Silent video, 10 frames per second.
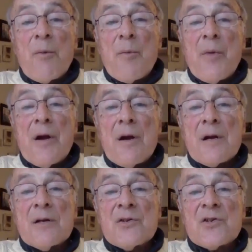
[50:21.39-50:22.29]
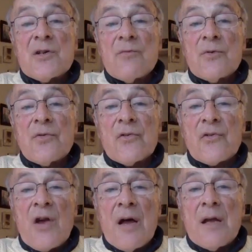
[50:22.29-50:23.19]
American civil
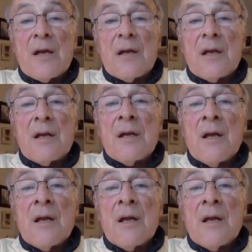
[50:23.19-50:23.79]
society